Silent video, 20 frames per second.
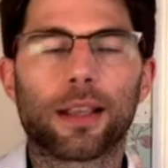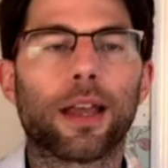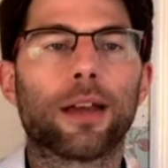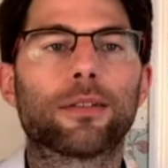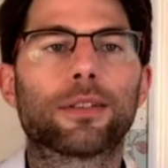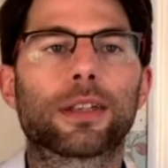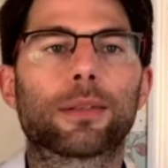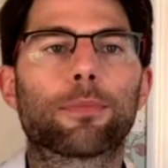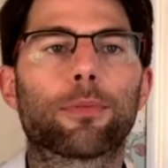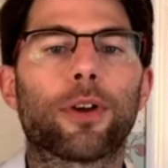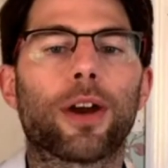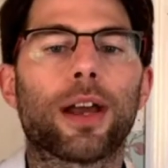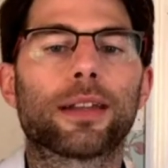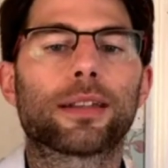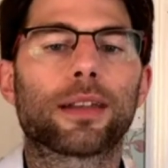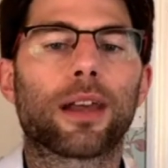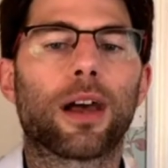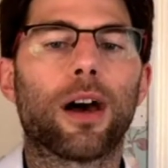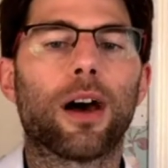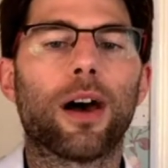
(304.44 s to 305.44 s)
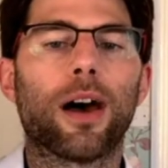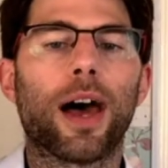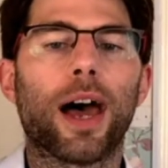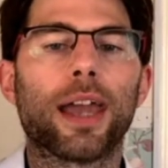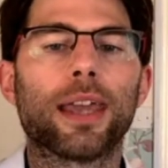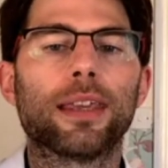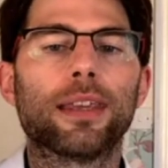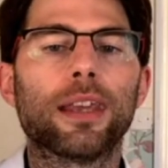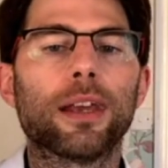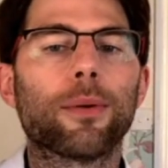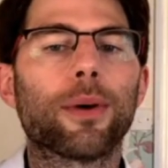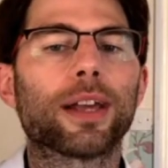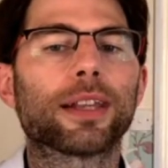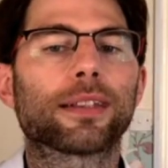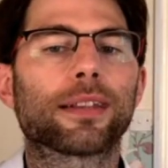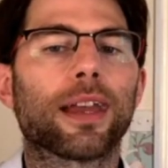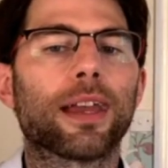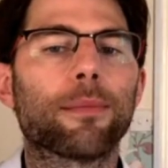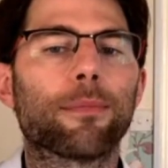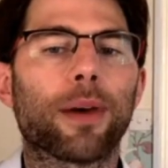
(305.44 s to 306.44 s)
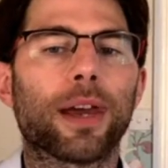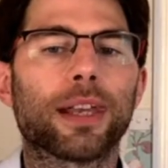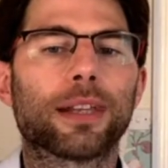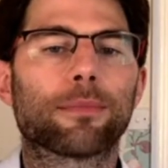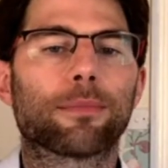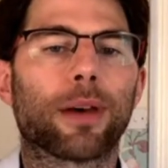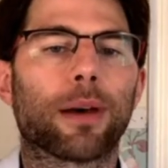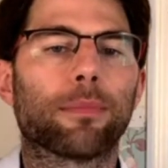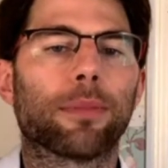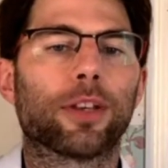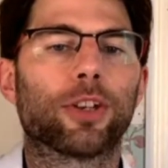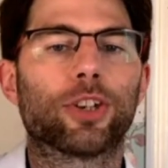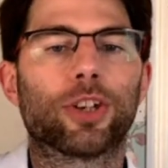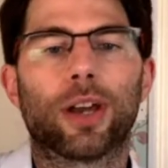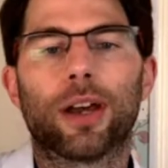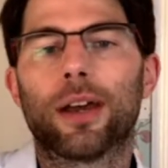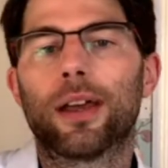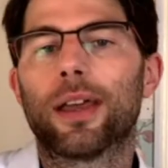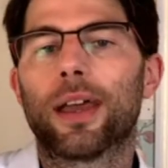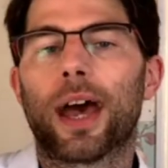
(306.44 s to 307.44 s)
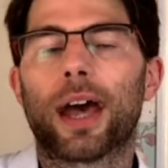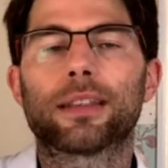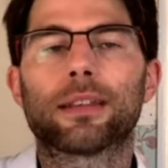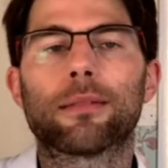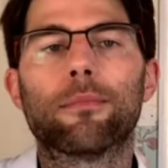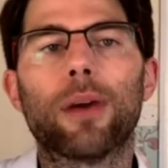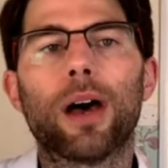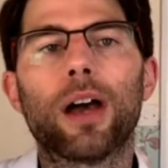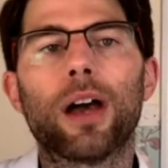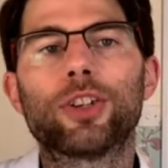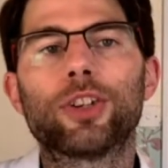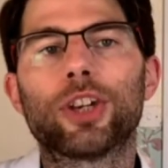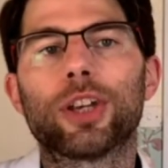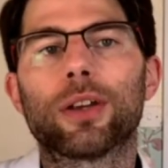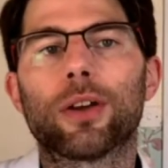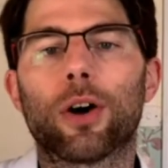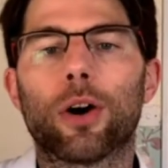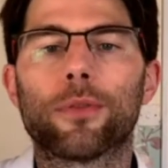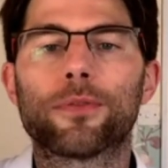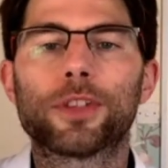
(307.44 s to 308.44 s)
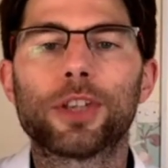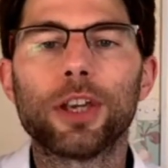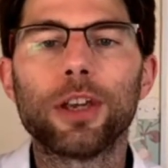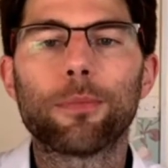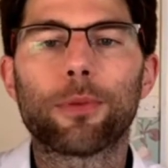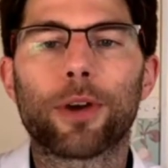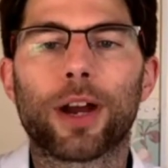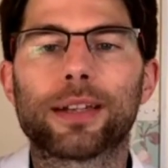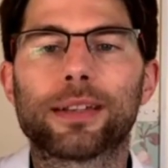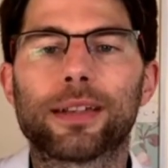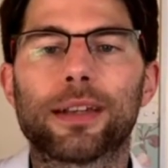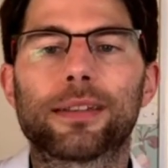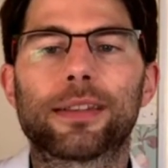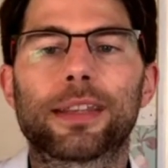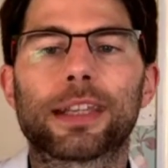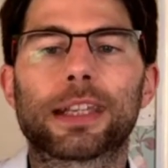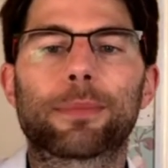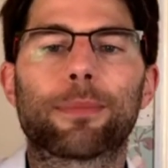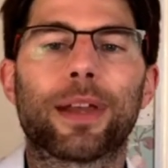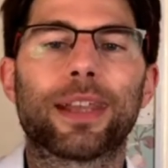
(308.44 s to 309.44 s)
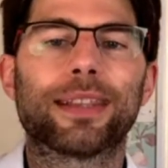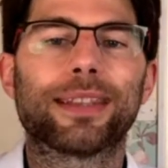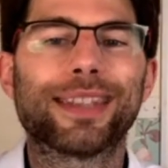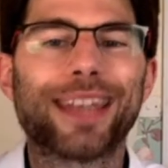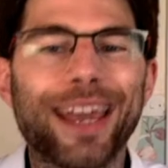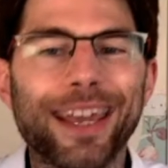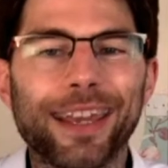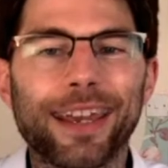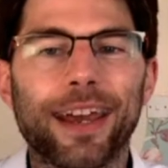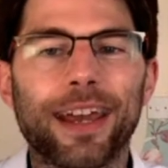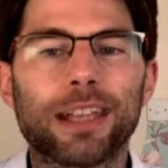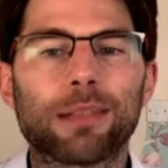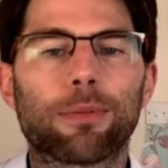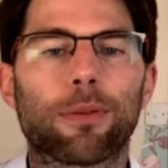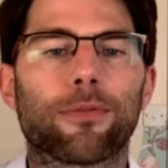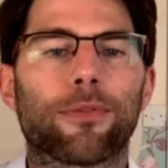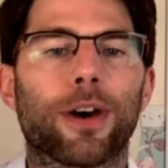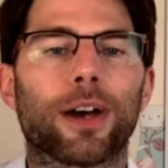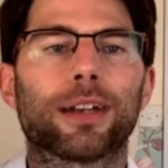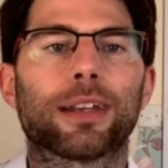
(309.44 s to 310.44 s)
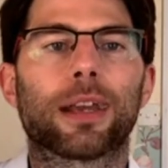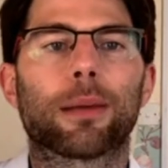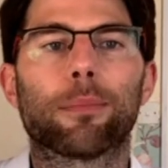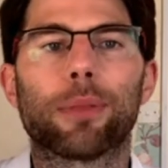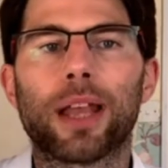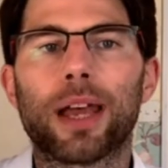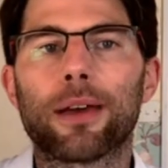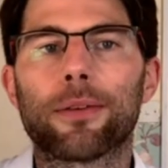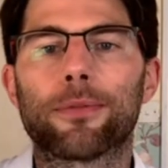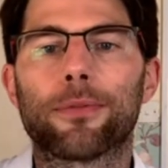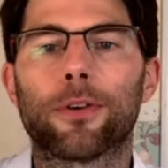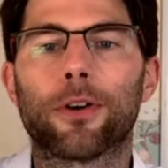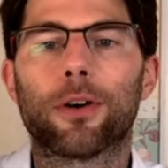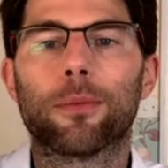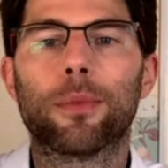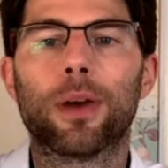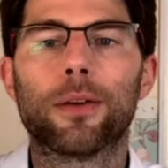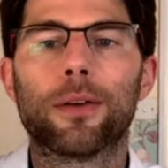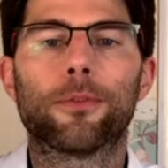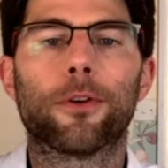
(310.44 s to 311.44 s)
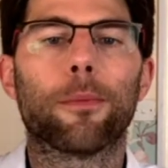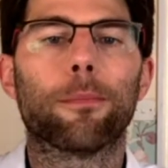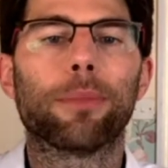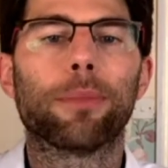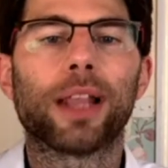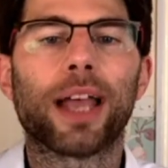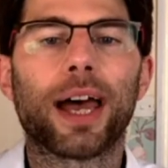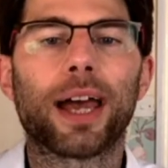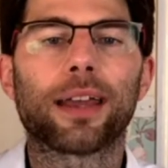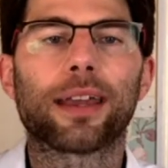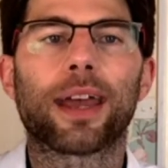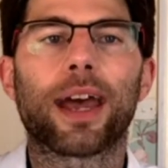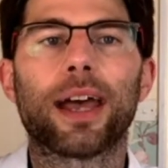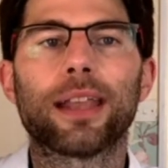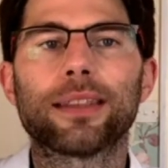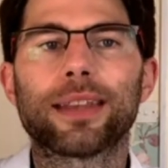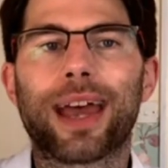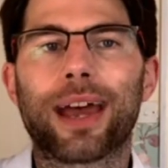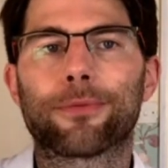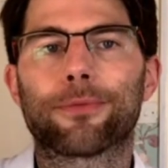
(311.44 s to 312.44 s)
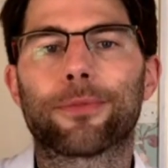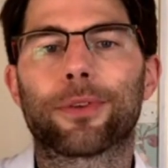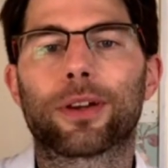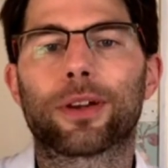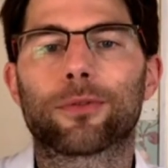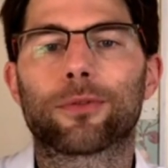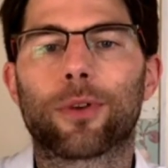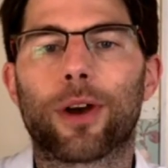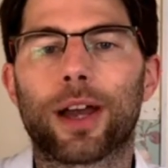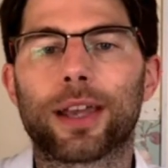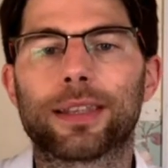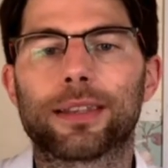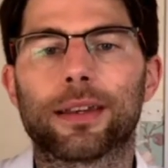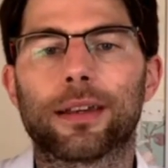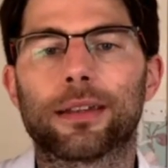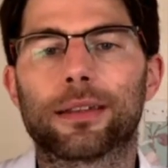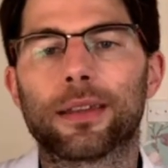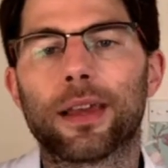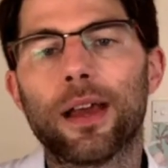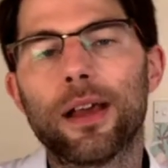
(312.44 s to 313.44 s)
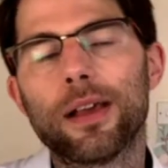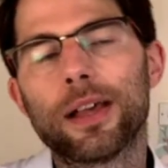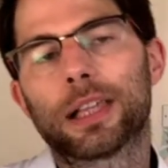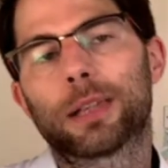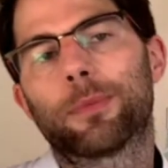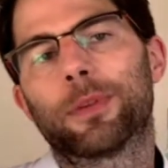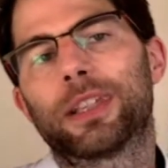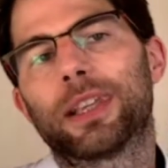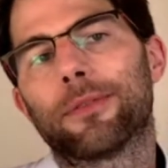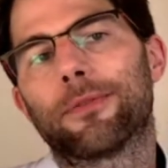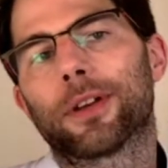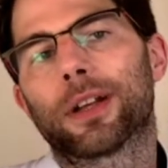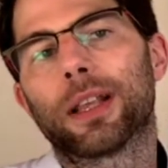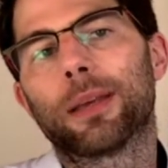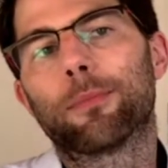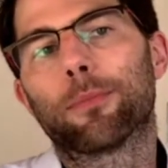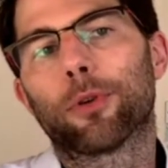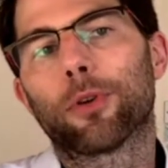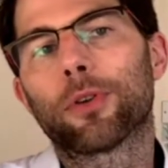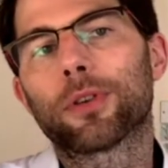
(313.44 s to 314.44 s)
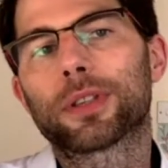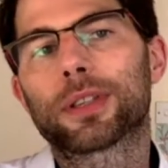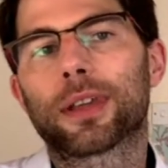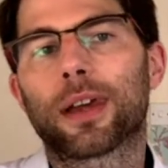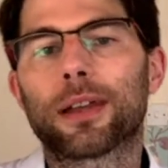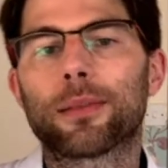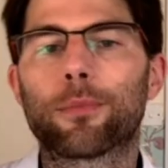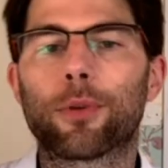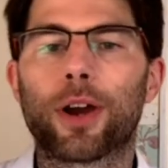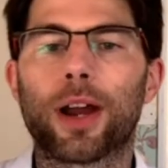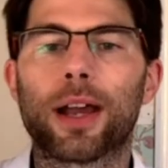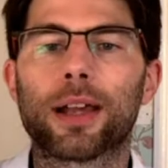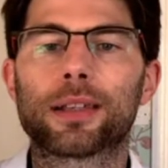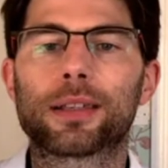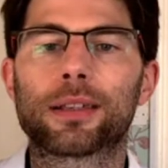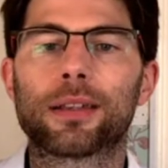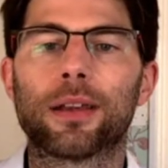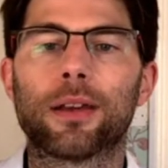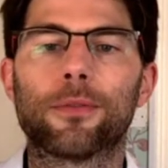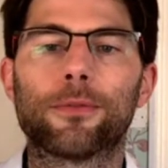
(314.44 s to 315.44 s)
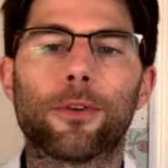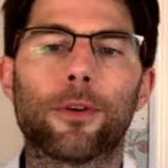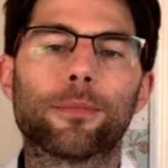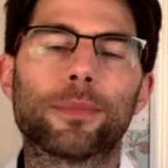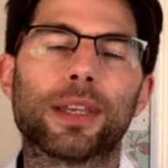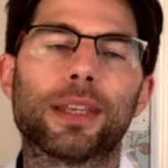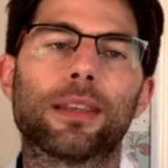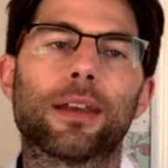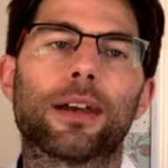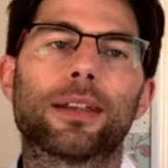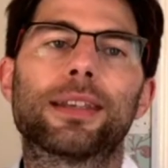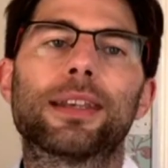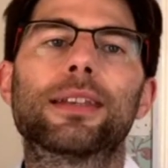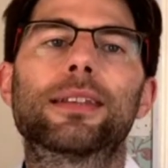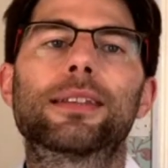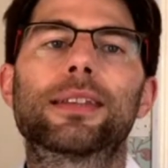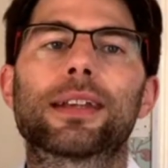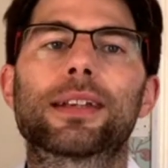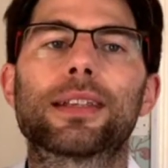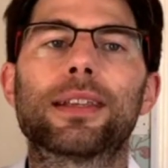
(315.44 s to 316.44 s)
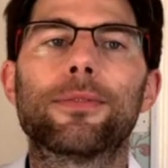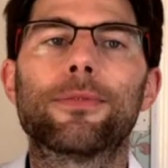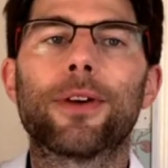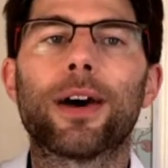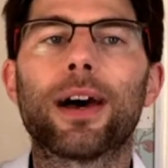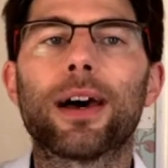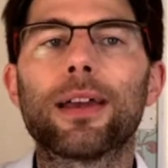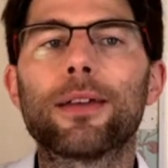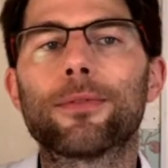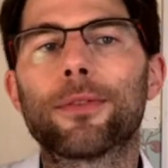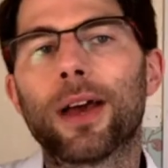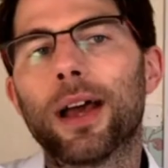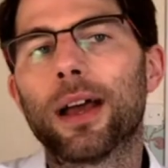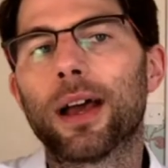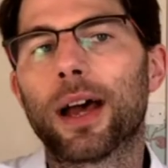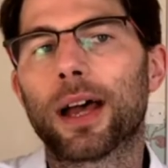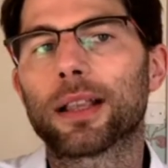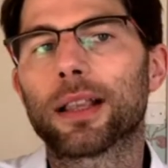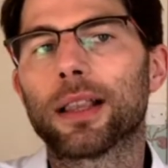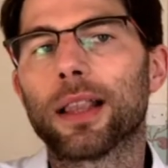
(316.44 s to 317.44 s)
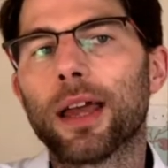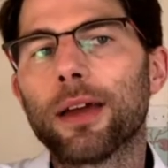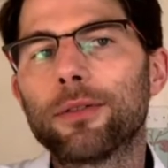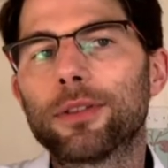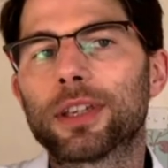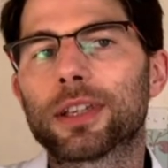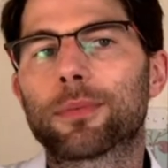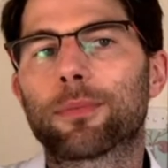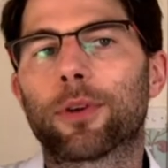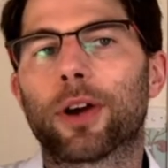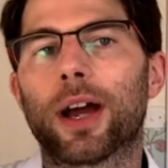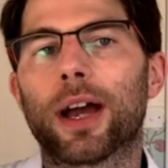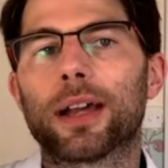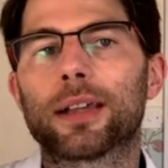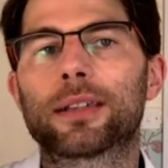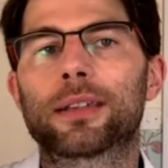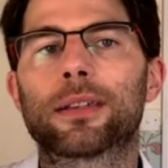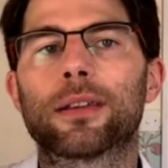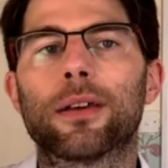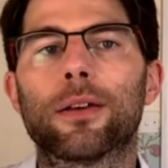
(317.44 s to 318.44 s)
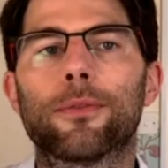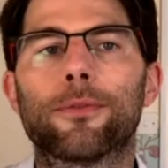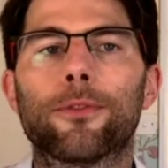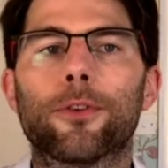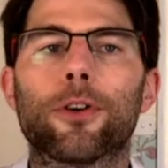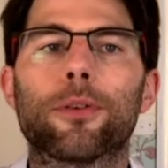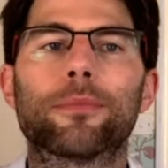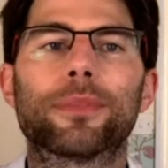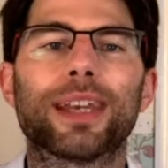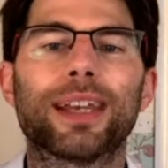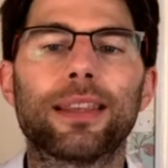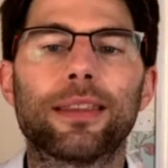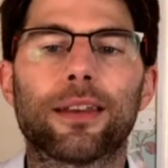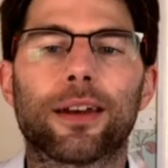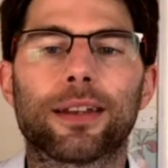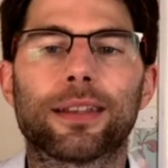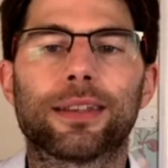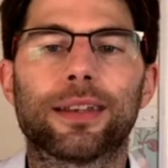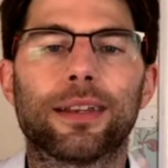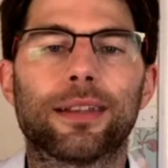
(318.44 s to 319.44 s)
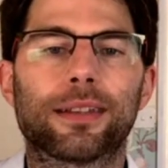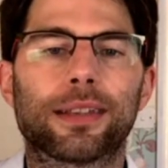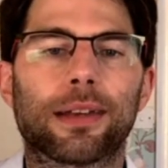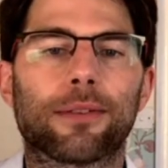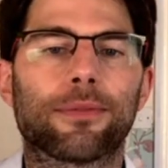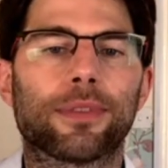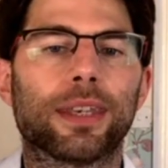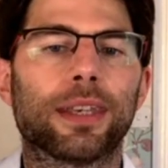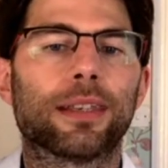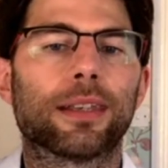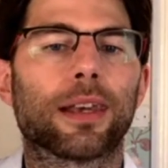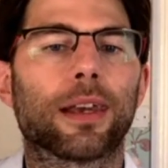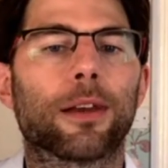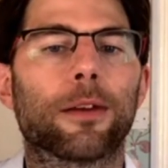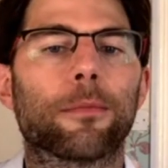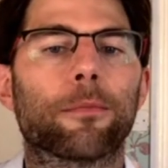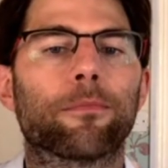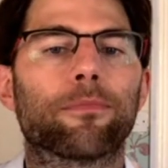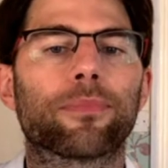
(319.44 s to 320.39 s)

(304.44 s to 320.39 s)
Lotus Press are a USA-based publisher and emerging of two presses that spent decades providing a platform for Black and African writers, specifically Broadside Press, formed in 1965, and Lotus Press, formed in 1972.